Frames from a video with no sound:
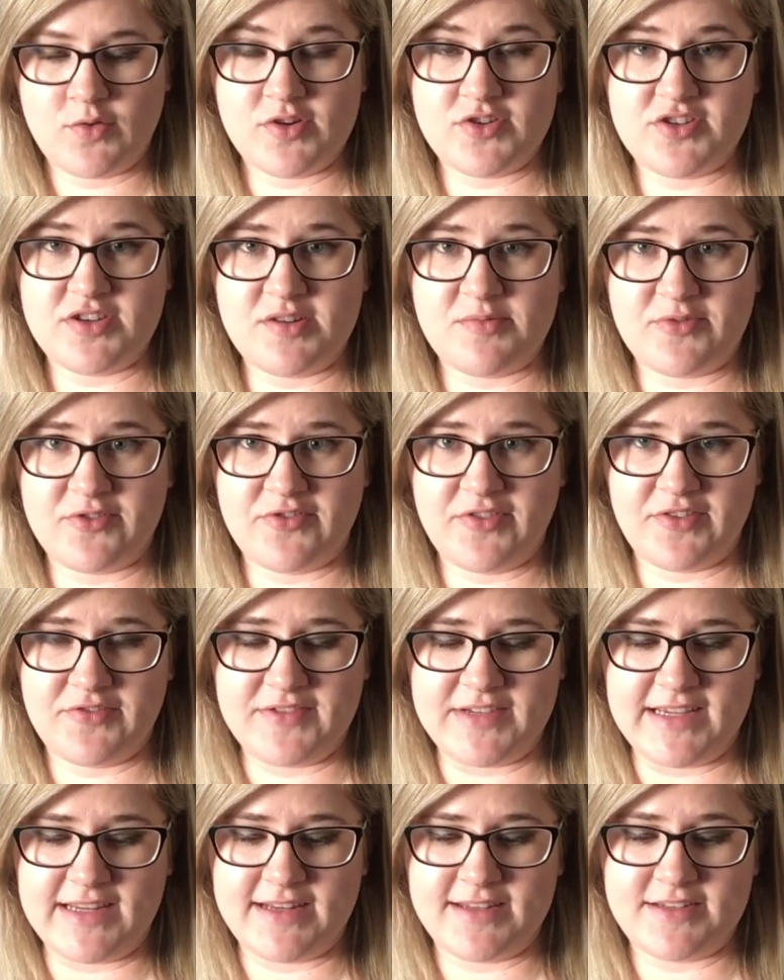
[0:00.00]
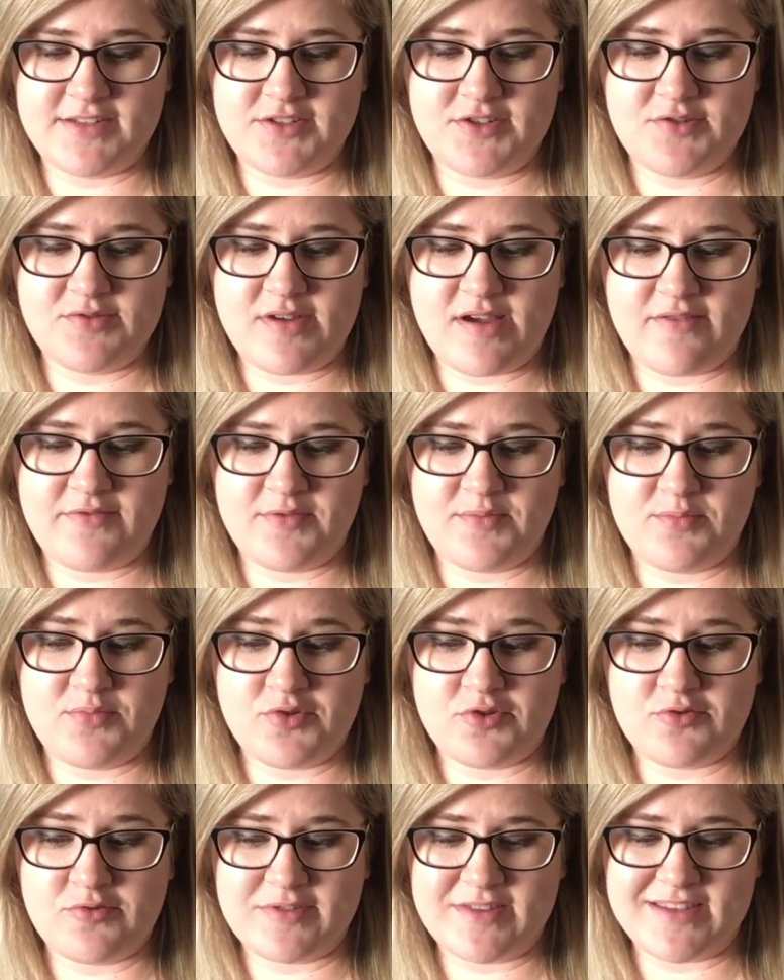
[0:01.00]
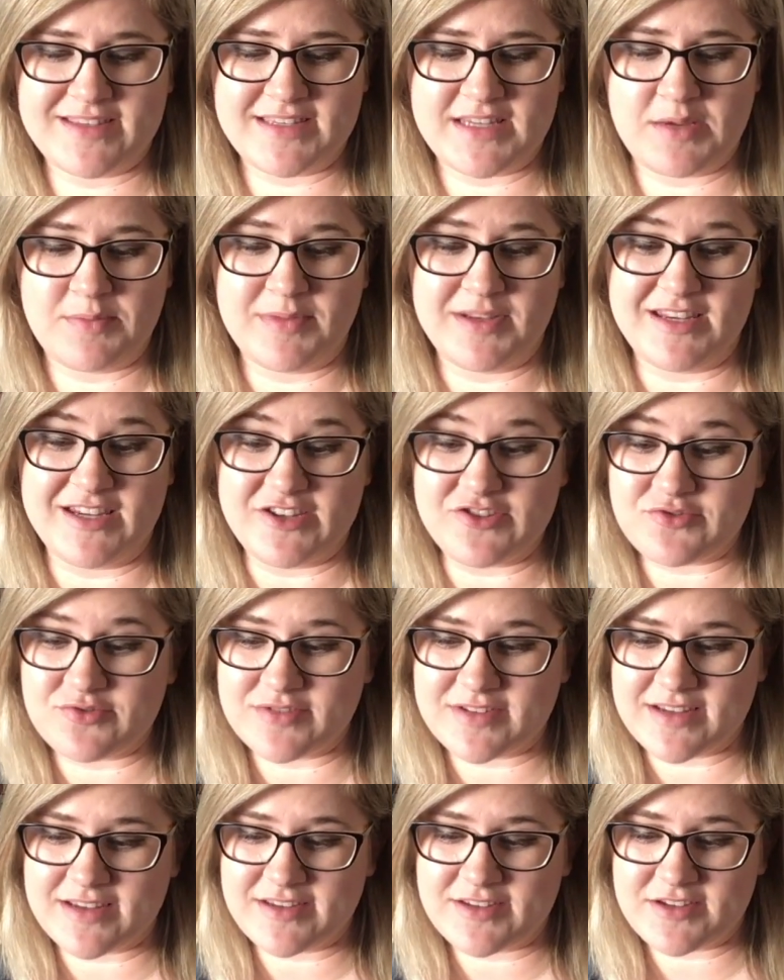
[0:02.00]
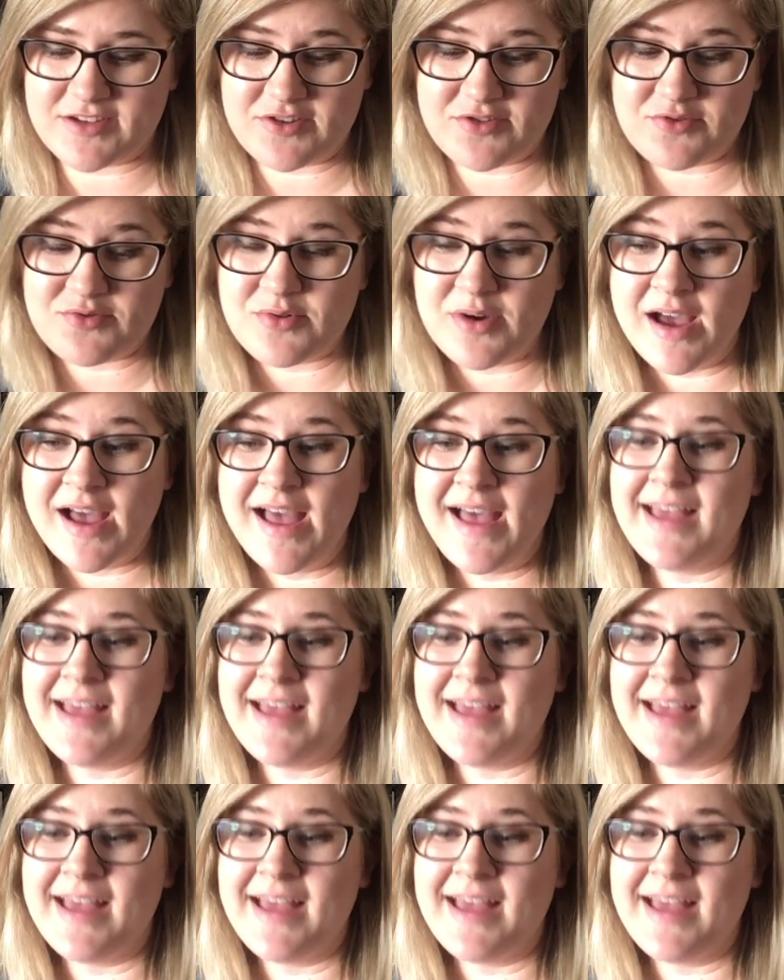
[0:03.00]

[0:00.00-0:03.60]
Question number 15 is, do you have a book with the same initials as you?